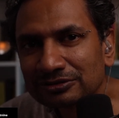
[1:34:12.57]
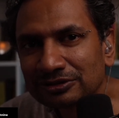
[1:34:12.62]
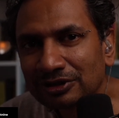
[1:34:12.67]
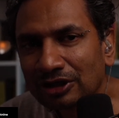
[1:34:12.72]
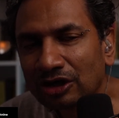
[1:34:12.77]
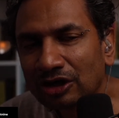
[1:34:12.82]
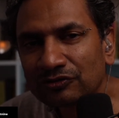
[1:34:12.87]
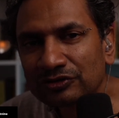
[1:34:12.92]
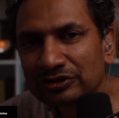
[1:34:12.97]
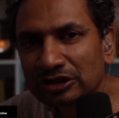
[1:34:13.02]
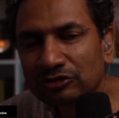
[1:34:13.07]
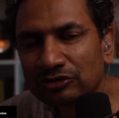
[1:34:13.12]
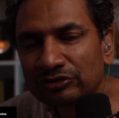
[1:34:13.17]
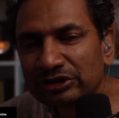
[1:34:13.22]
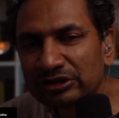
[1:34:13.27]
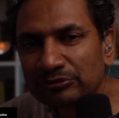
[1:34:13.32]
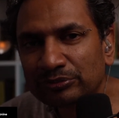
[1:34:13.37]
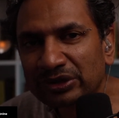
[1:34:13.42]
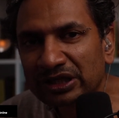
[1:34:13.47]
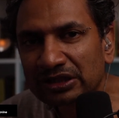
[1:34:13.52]
over the
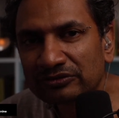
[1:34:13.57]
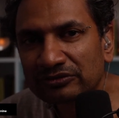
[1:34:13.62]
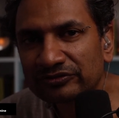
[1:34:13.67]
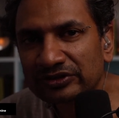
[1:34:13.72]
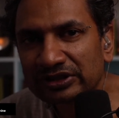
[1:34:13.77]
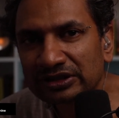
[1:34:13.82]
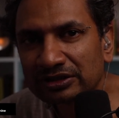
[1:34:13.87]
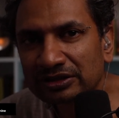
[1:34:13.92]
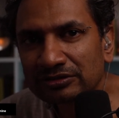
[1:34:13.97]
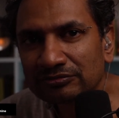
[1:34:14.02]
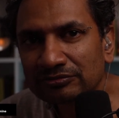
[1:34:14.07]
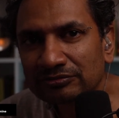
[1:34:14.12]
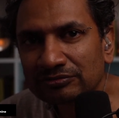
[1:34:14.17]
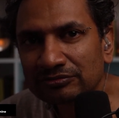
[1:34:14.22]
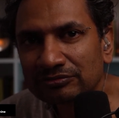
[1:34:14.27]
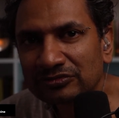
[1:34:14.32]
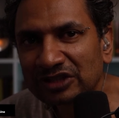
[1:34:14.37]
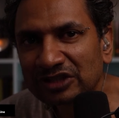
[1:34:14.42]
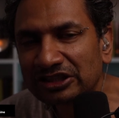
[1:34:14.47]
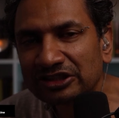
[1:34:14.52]
green belt thing
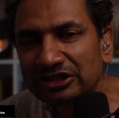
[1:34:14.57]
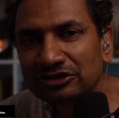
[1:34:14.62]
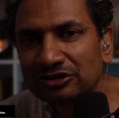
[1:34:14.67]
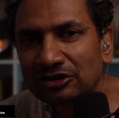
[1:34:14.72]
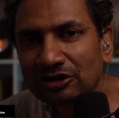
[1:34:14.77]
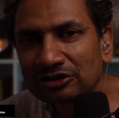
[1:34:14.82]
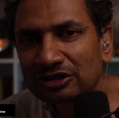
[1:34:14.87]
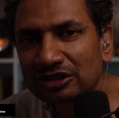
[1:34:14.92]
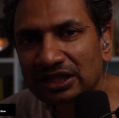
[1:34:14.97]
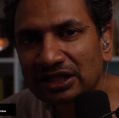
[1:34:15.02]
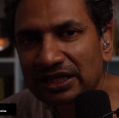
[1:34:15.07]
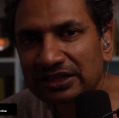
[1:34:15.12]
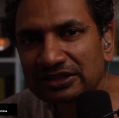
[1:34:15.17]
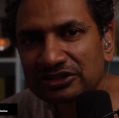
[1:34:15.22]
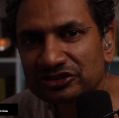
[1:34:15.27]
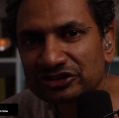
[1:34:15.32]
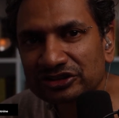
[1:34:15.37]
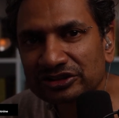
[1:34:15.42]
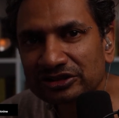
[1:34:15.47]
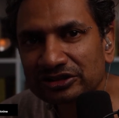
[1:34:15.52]
that you know they're
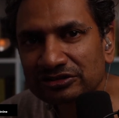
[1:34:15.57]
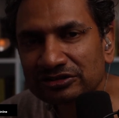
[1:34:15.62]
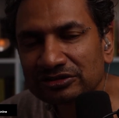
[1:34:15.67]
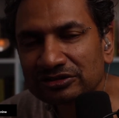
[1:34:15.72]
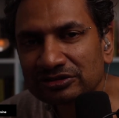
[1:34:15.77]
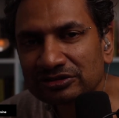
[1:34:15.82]
lying to you.